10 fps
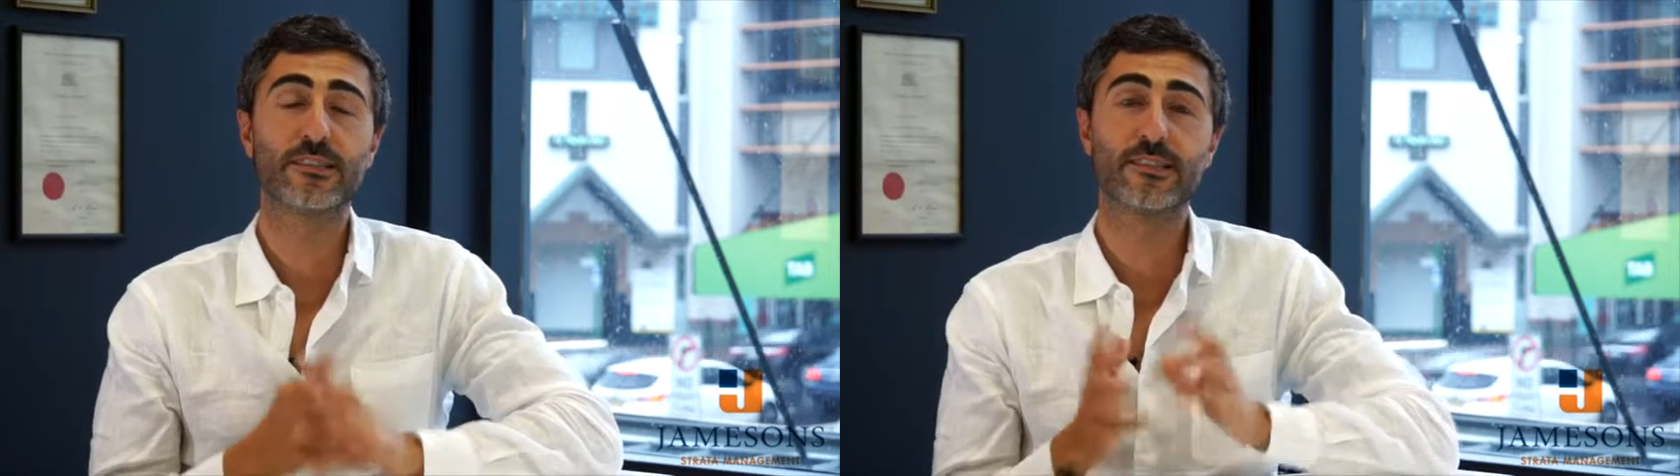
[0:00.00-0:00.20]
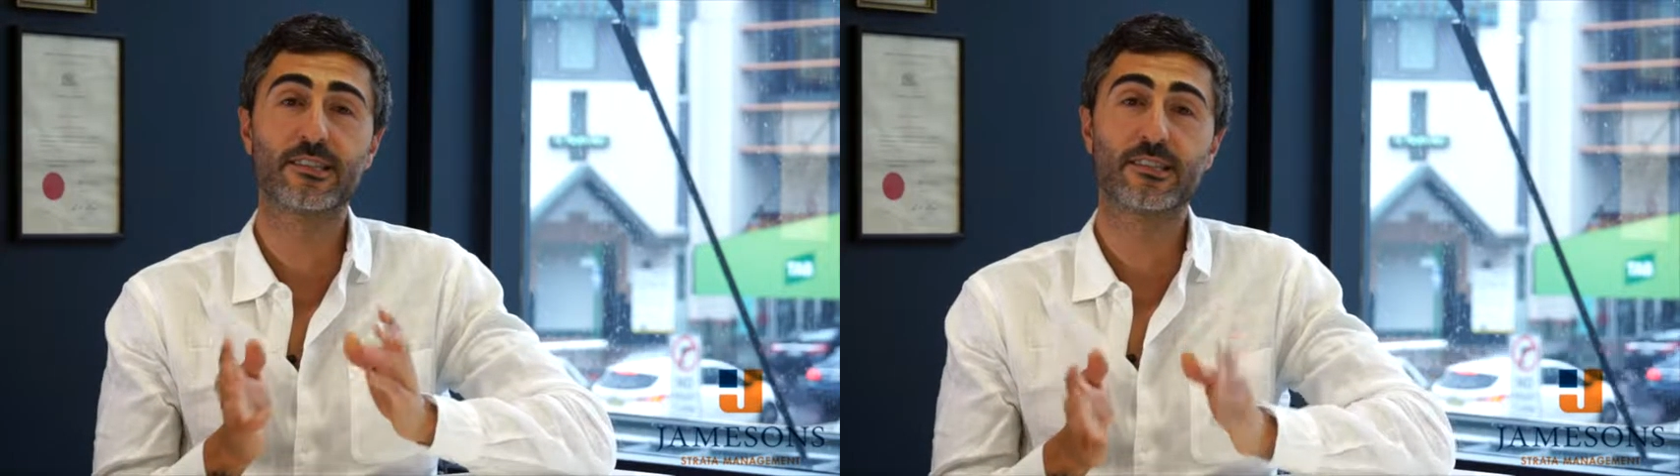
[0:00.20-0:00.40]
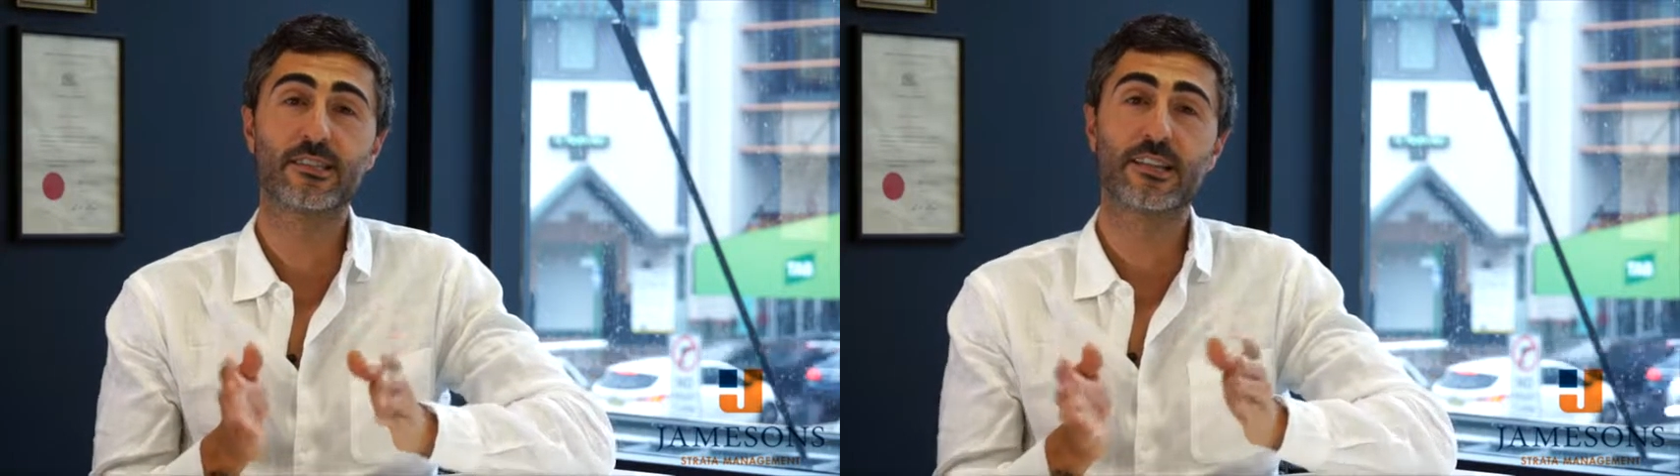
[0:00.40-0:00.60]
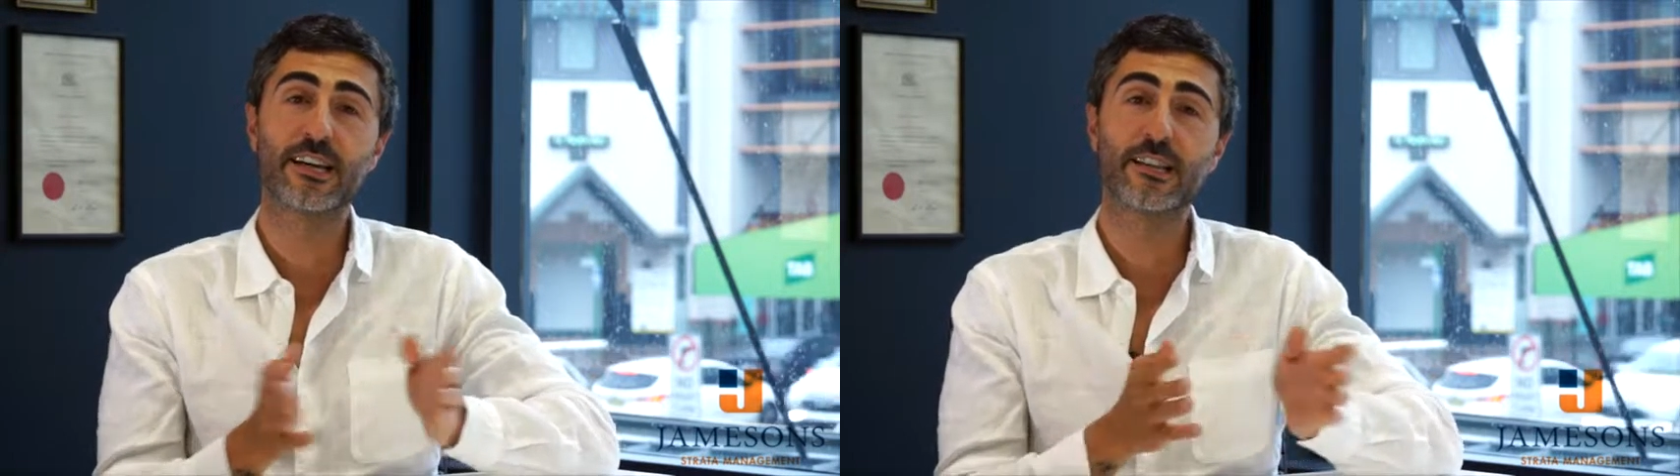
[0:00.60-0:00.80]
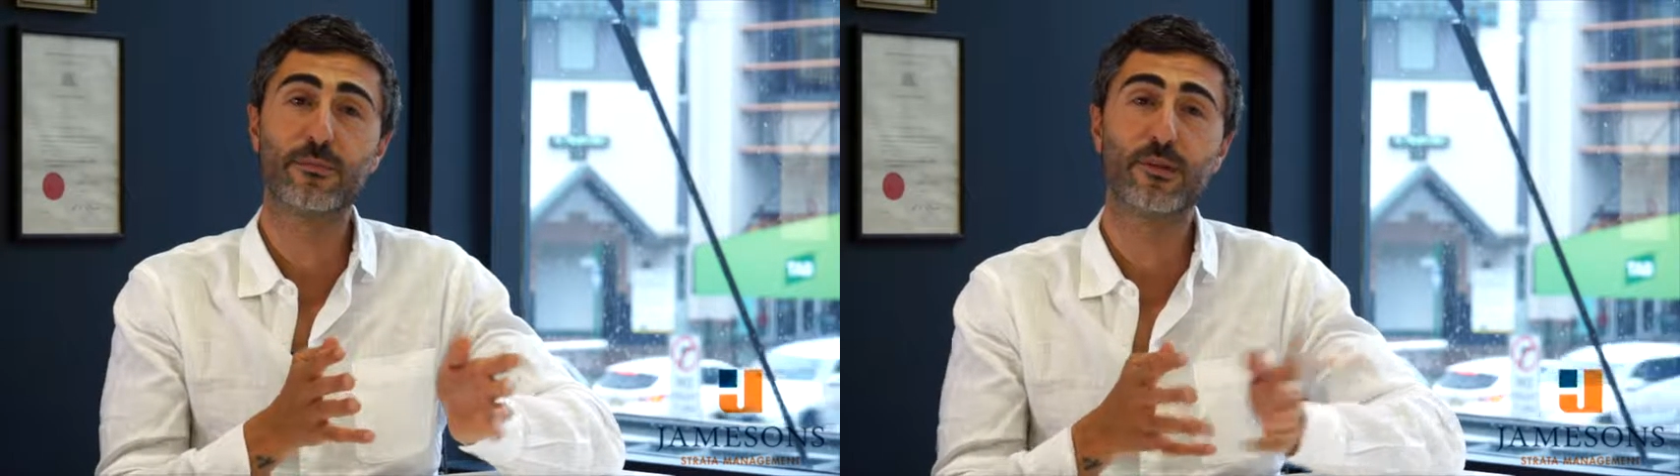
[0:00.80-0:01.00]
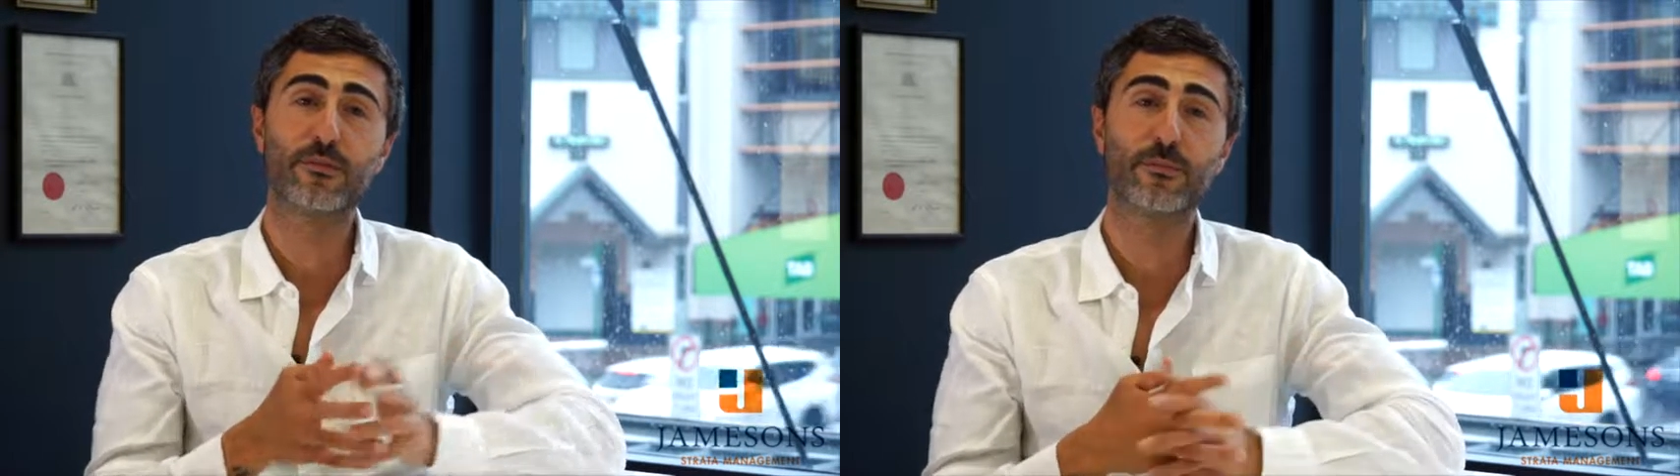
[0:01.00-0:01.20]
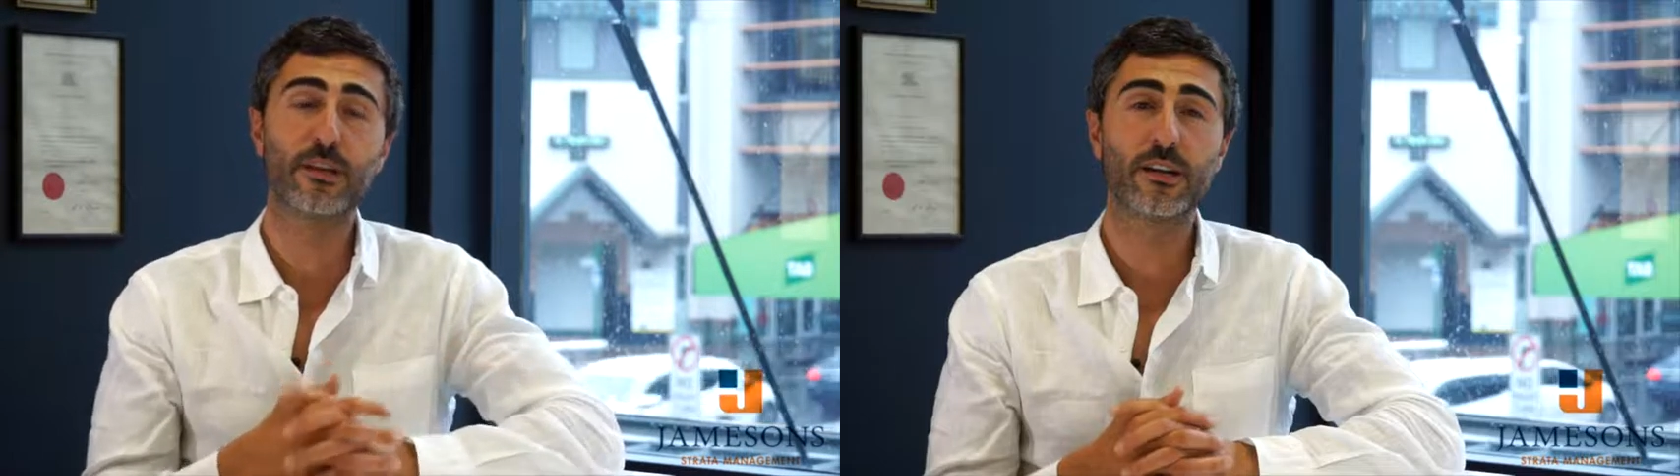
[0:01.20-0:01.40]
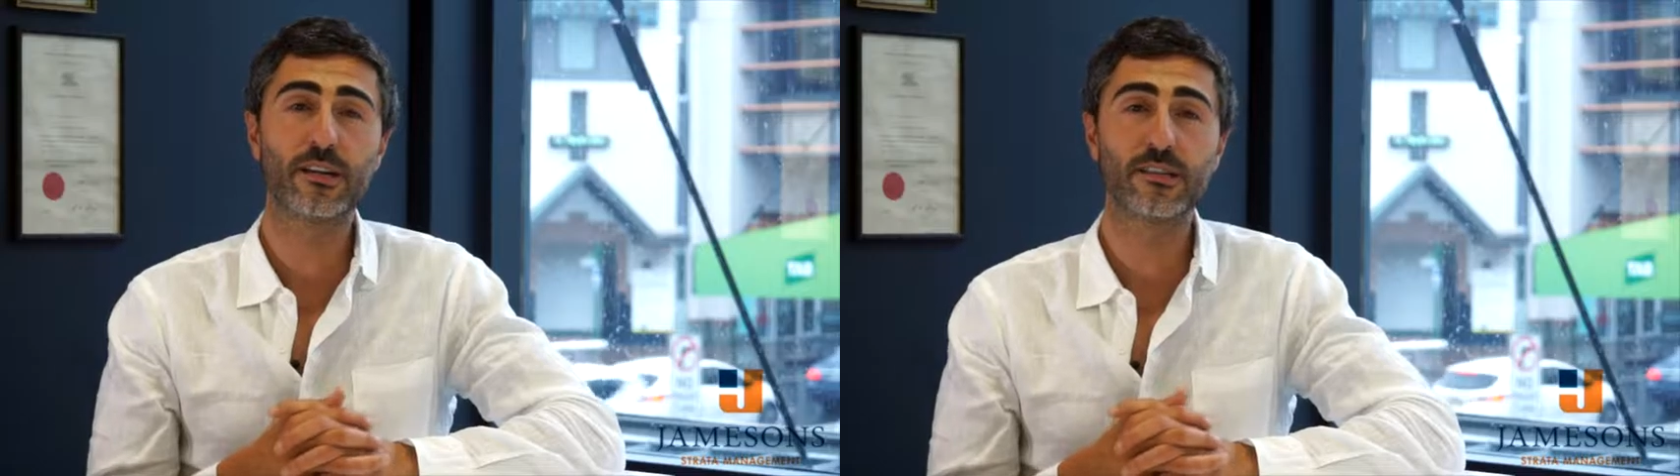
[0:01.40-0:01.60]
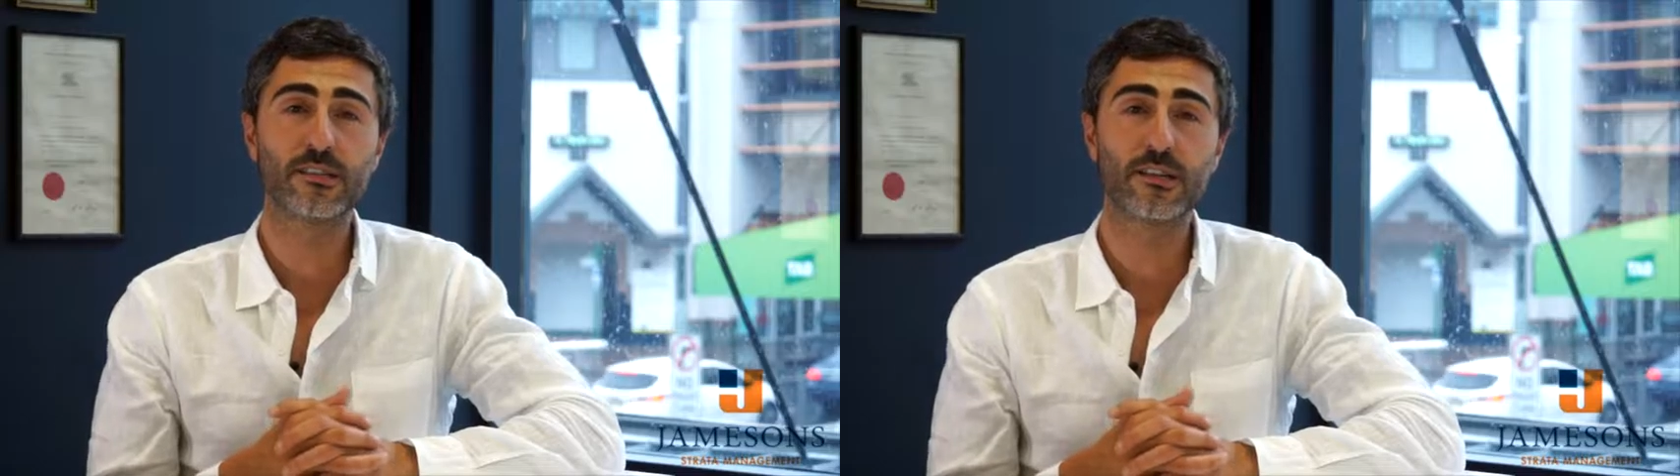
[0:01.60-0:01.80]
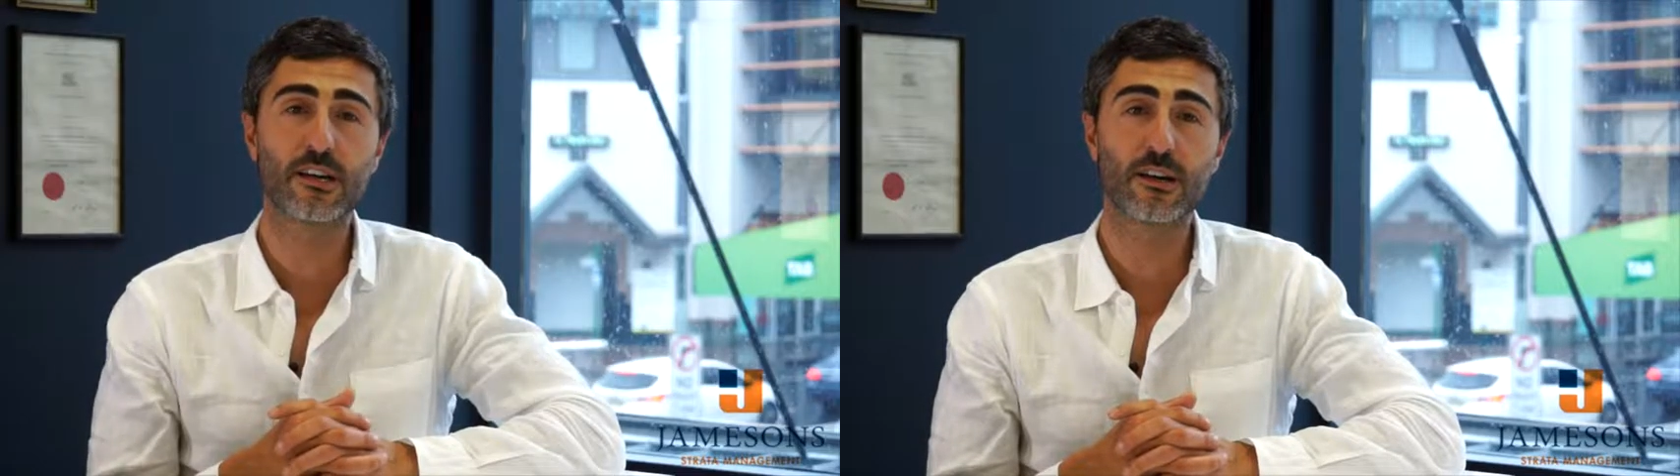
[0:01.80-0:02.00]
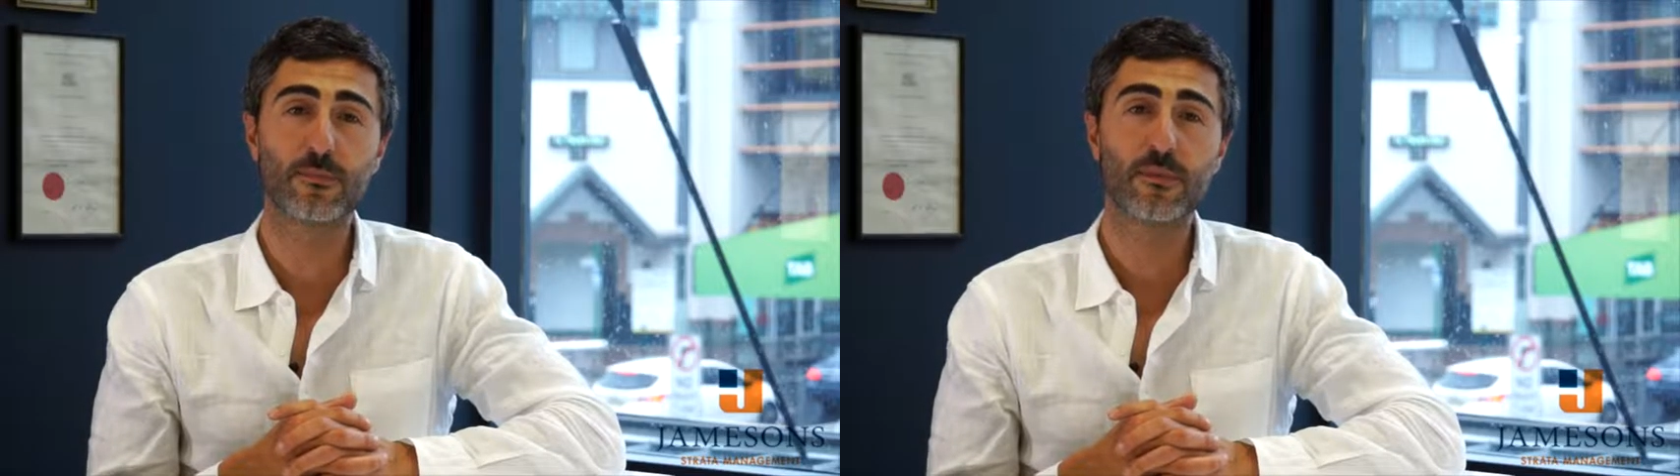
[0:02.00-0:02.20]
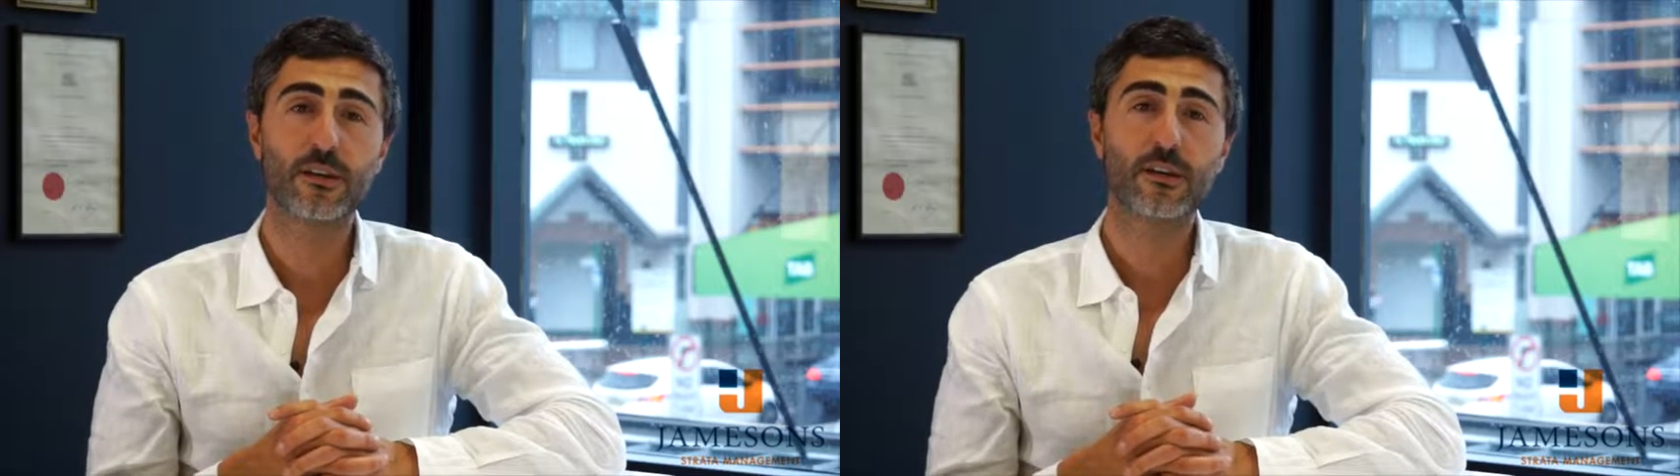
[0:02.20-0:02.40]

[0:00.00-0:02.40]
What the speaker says: to sustain them over many years to come.